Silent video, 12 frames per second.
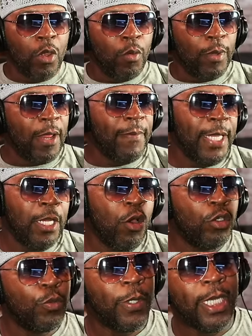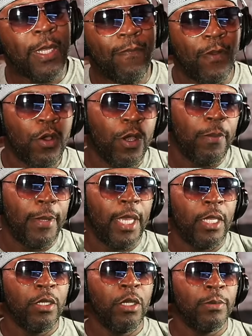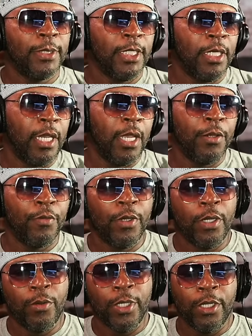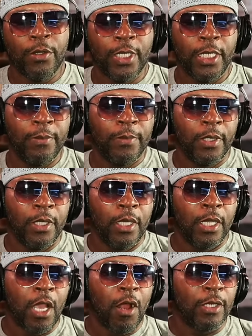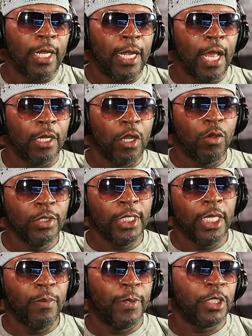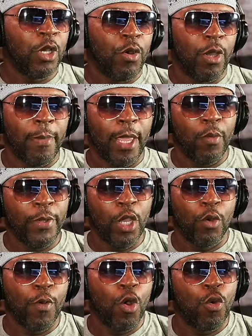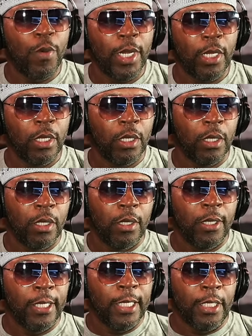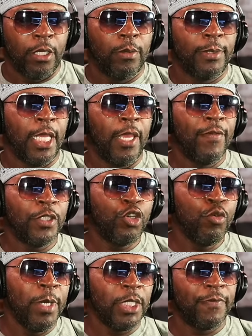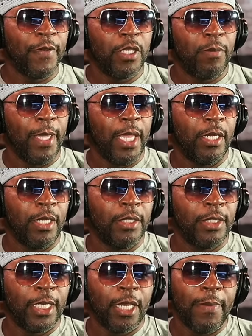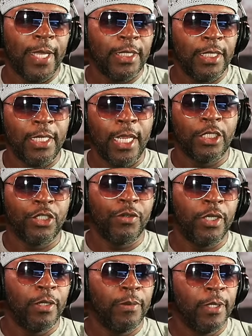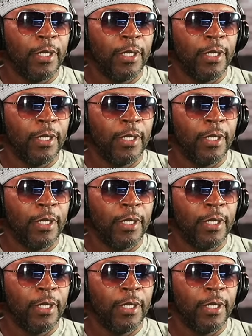Well, I mean, as long as we keep flowing, man, you know what I'm saying? We ain't going to keep calling it out. As long as it keep us going, man, we going to roll with it. You know what I'm saying? If it's too much for you, man, then just come back to the next stream.